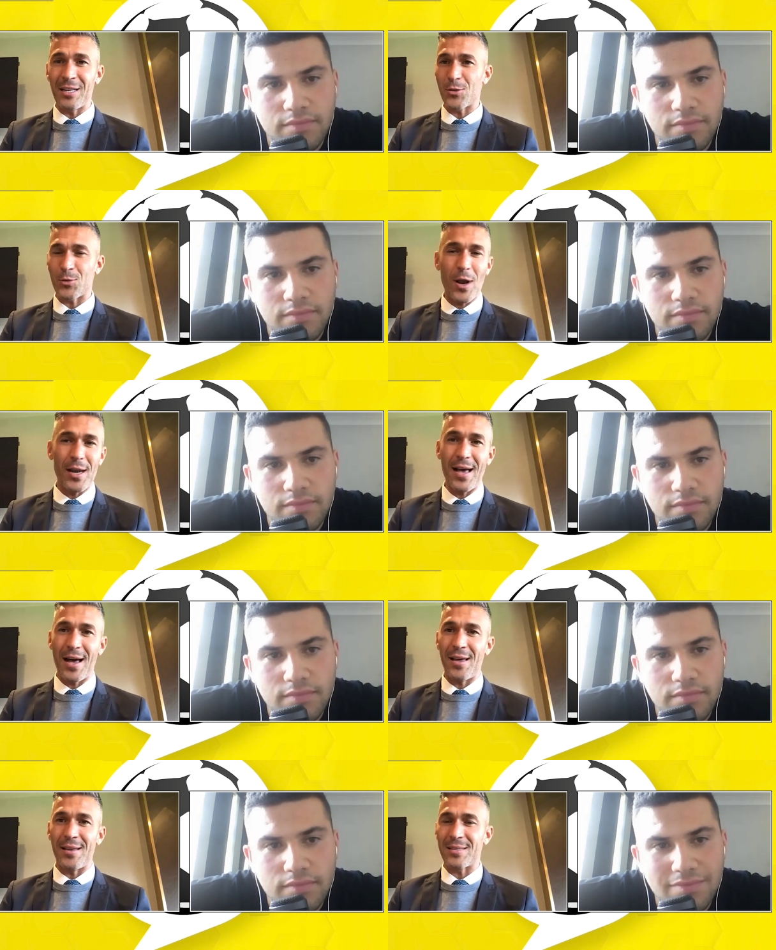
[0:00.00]

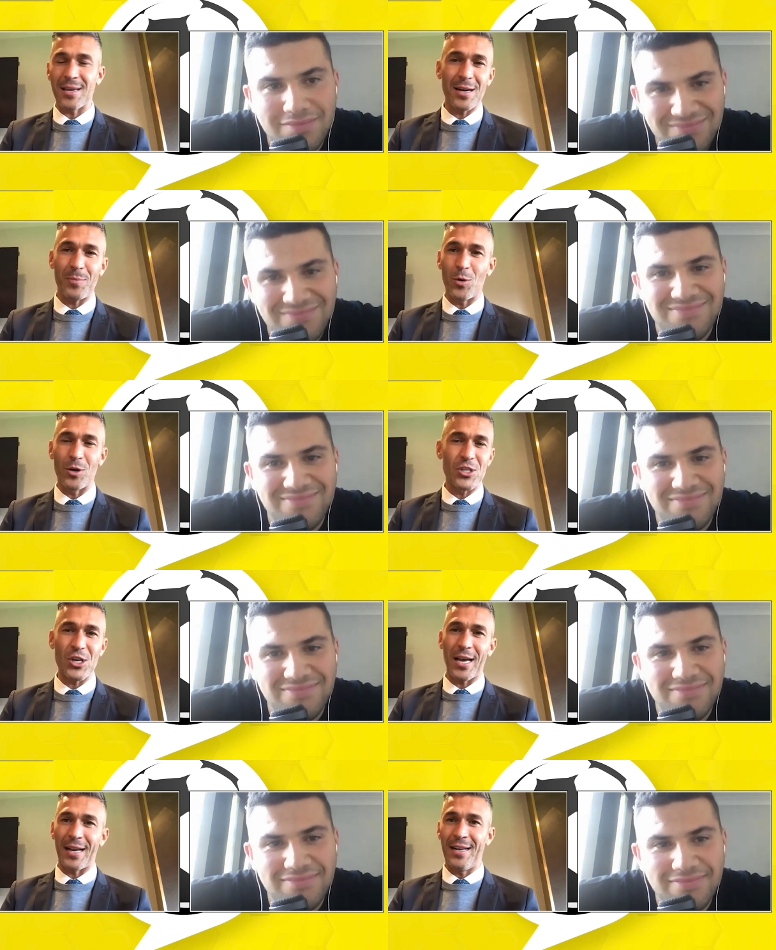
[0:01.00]
Speaker 1: Australia, in Singapore, in
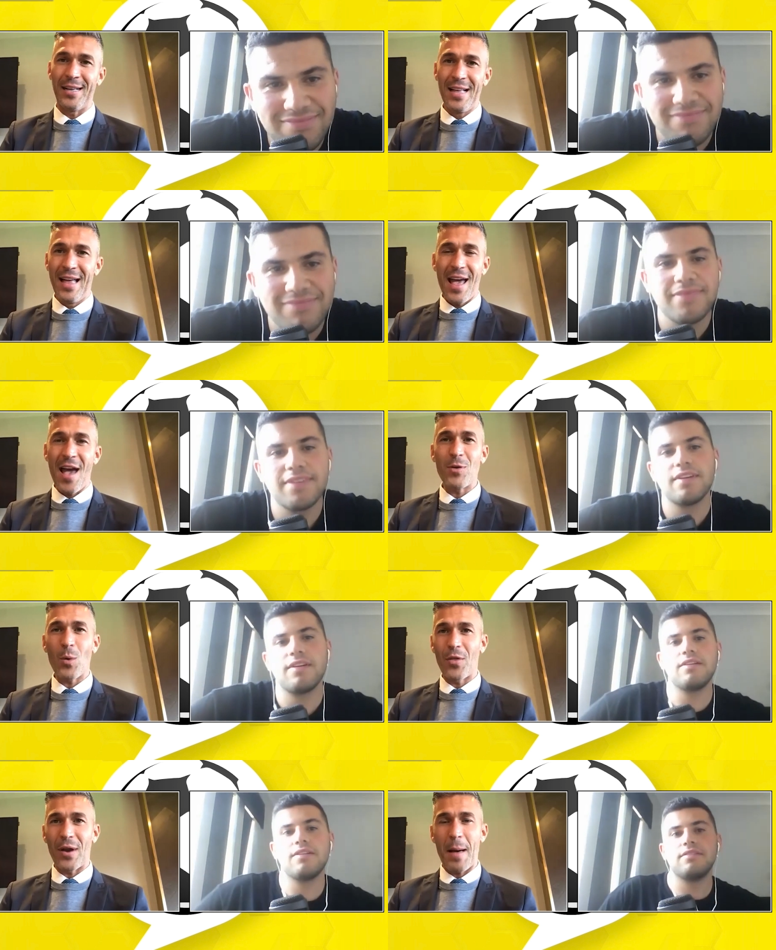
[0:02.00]
China,
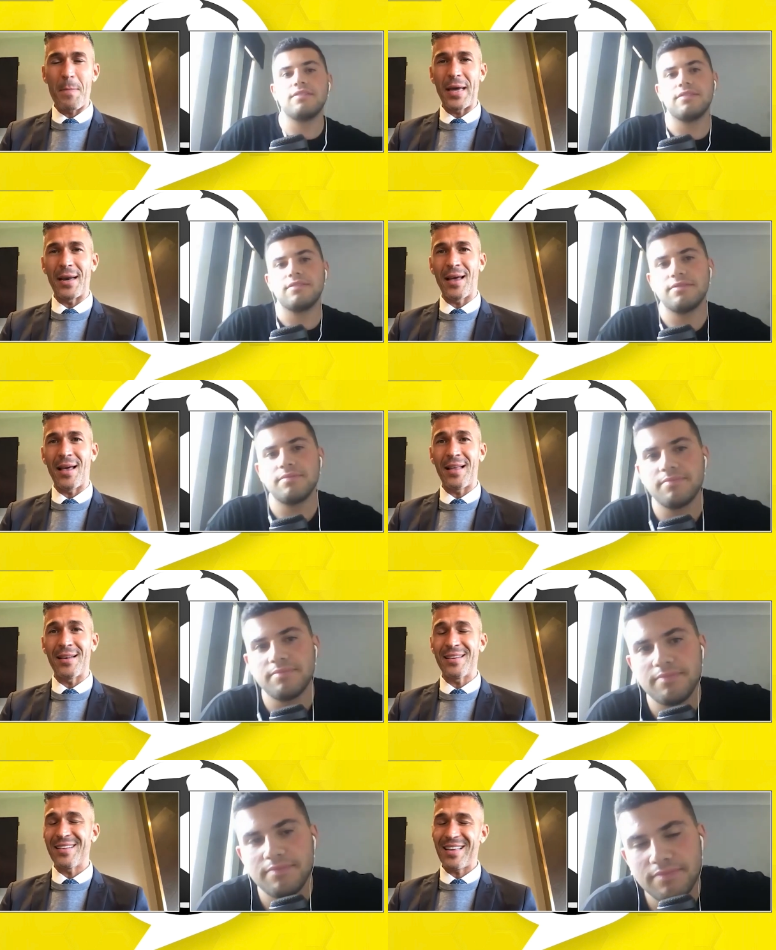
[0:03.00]
everywhere that I've been,
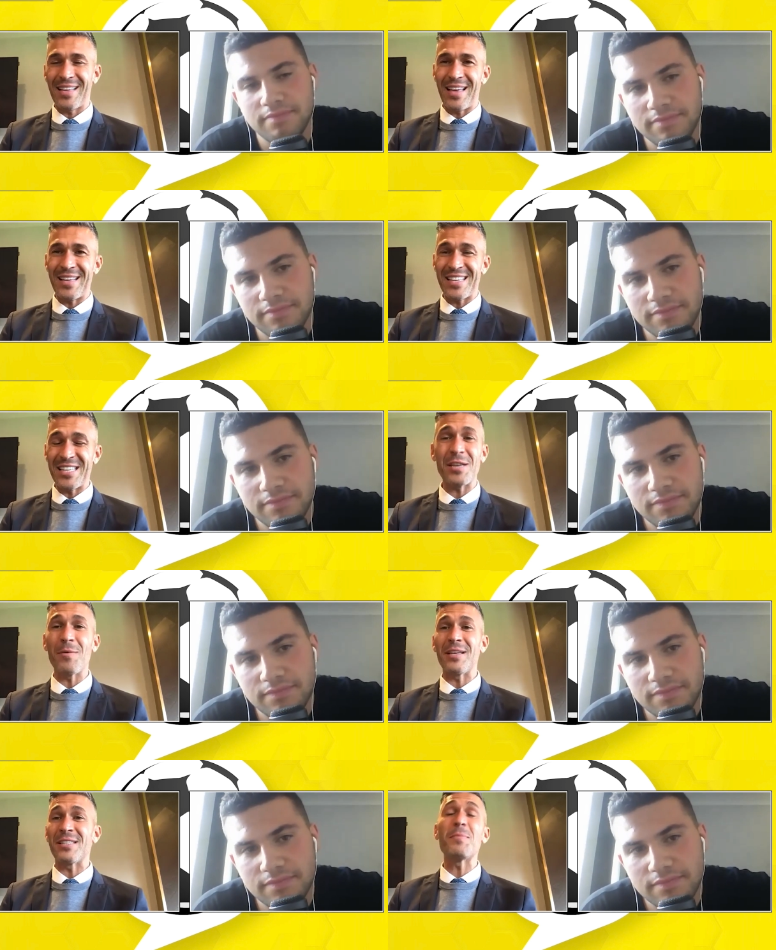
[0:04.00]
and it's,
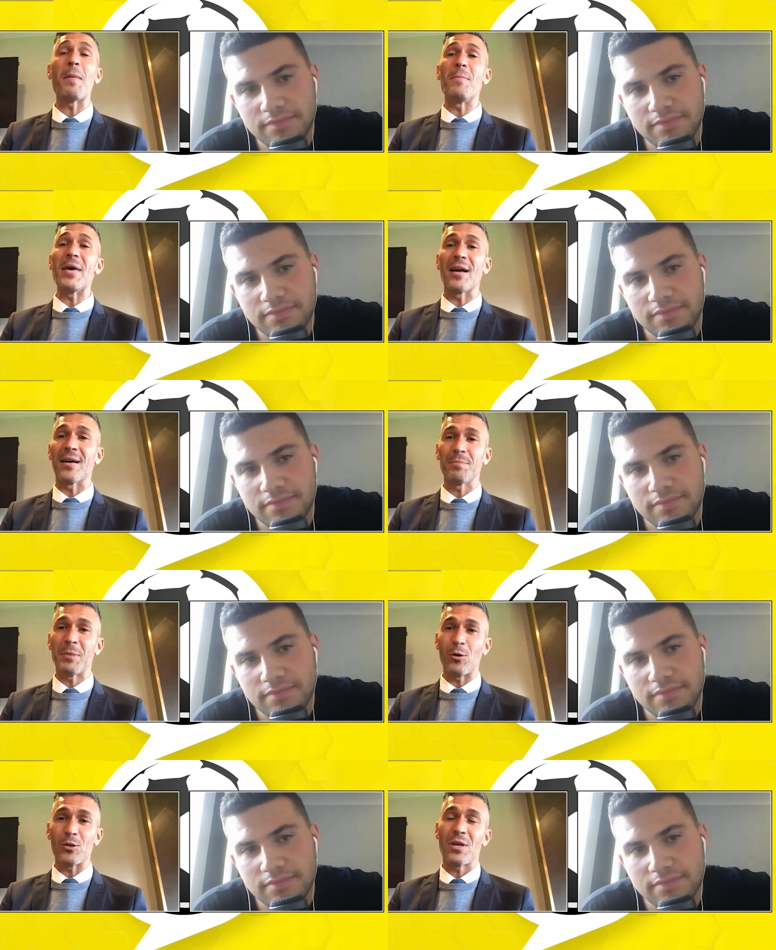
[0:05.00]
it's even bigger
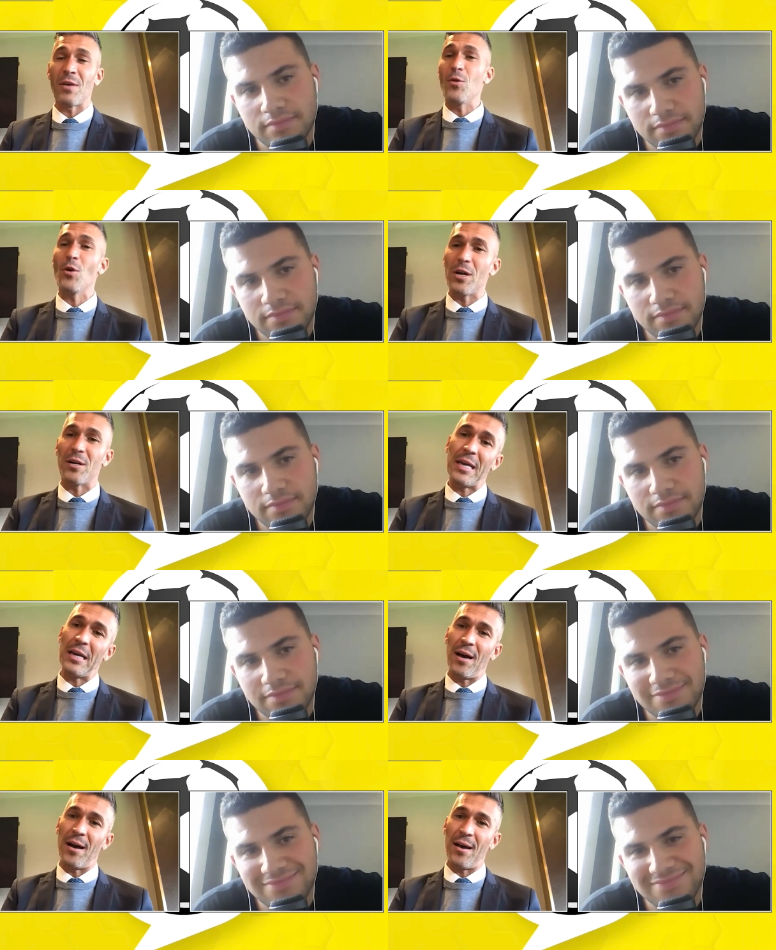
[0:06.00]
because if you hear it
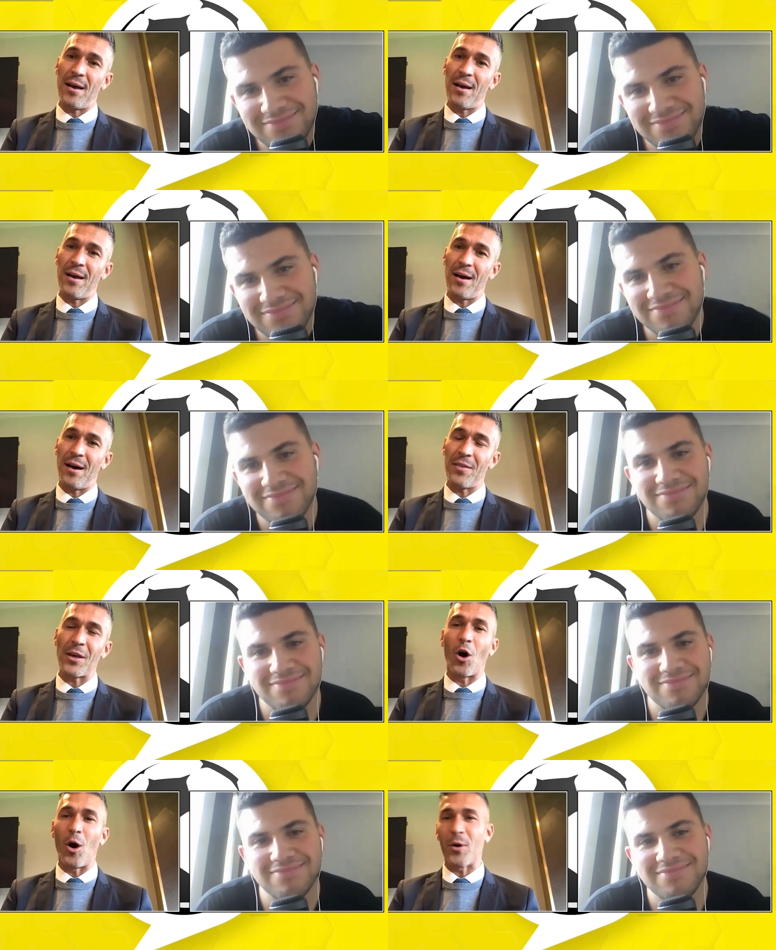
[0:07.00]
here uh, on the
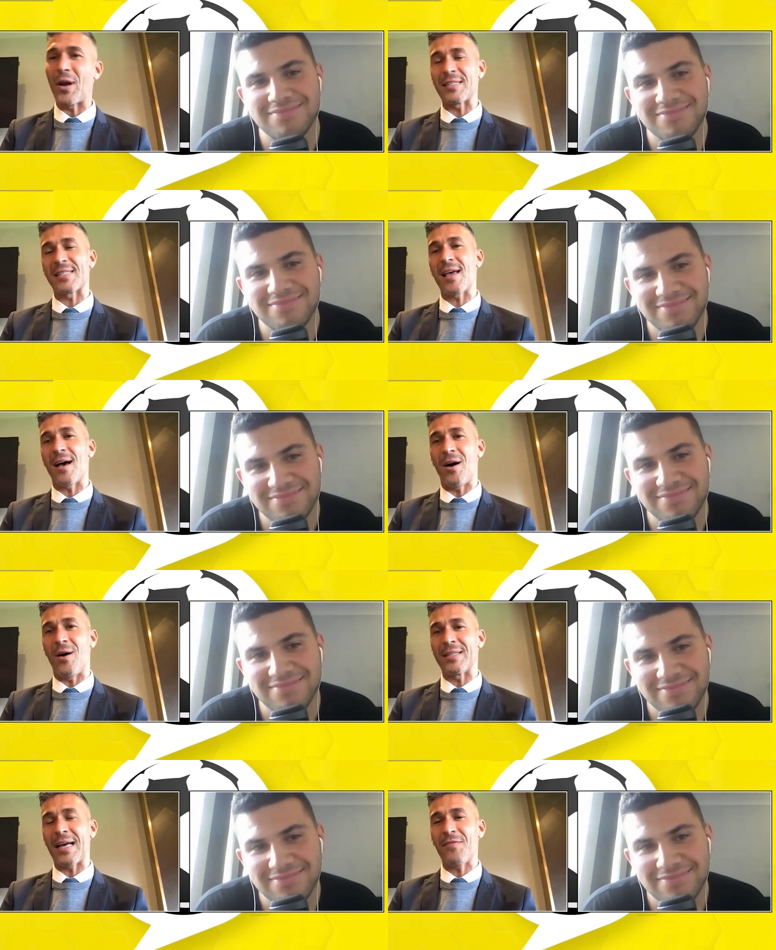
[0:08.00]
corporate
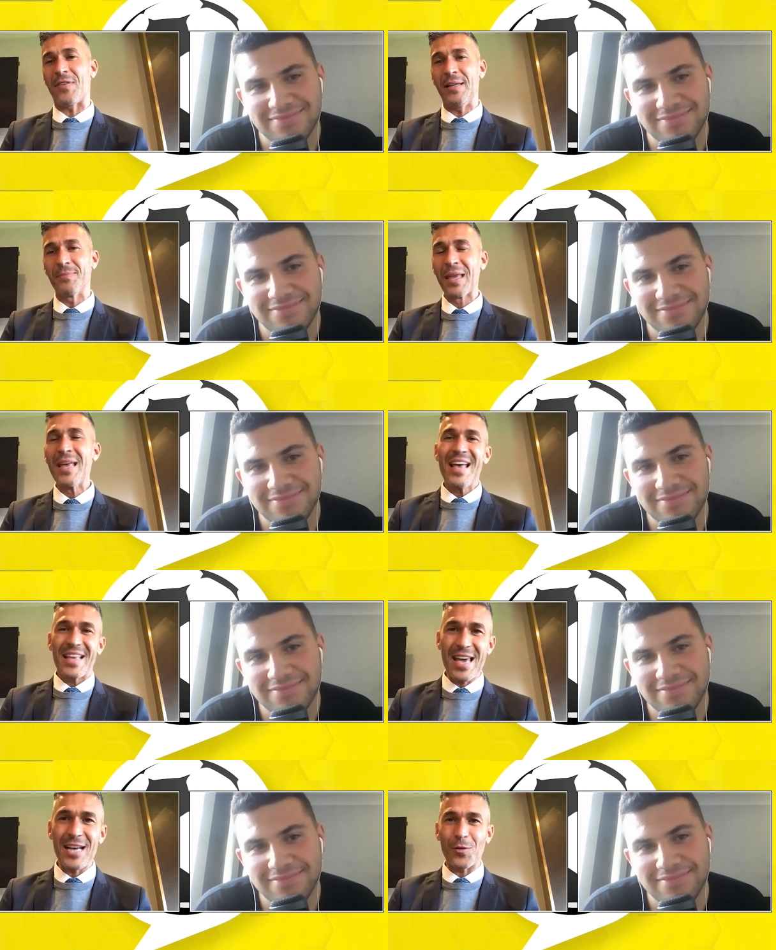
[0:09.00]
uh, Danfield,
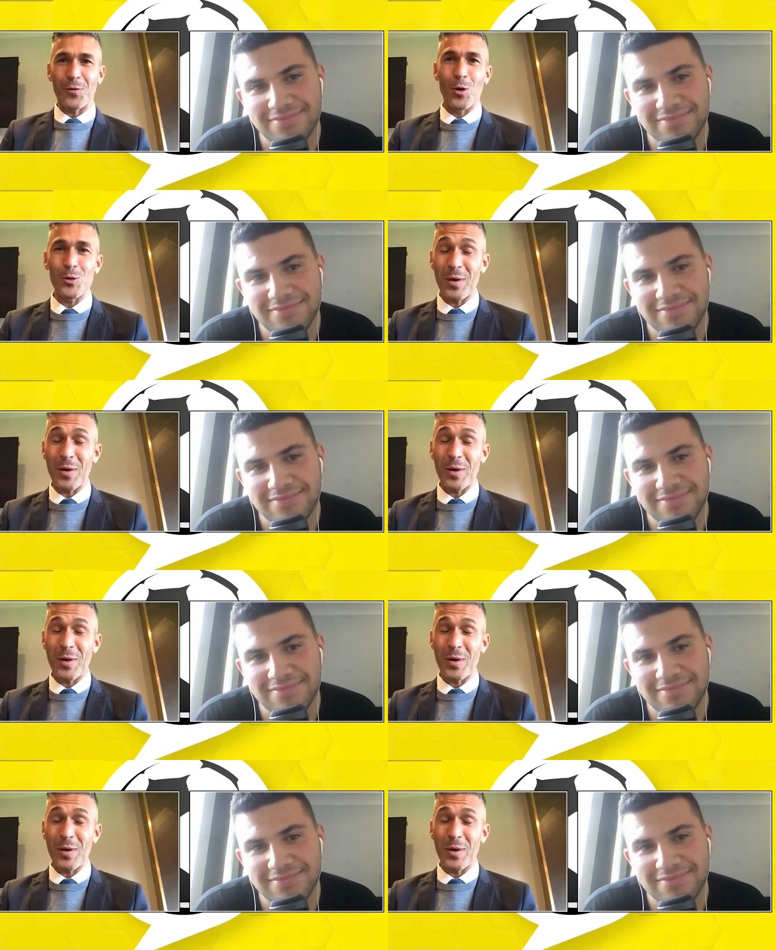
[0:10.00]
yes, of course,